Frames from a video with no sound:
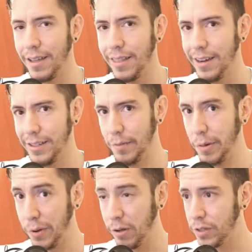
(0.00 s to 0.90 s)
There is a
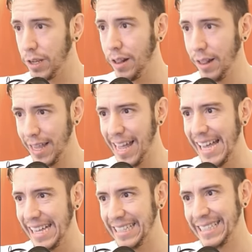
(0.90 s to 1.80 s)
proposal,
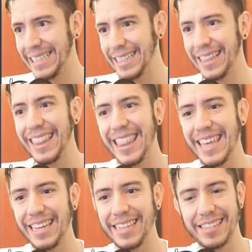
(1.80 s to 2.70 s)
and
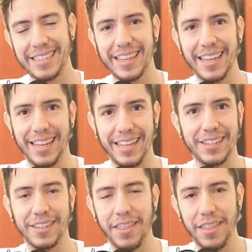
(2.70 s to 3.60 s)
this
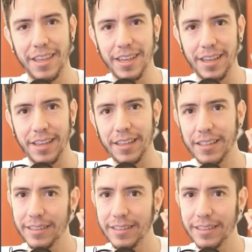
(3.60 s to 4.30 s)
is the,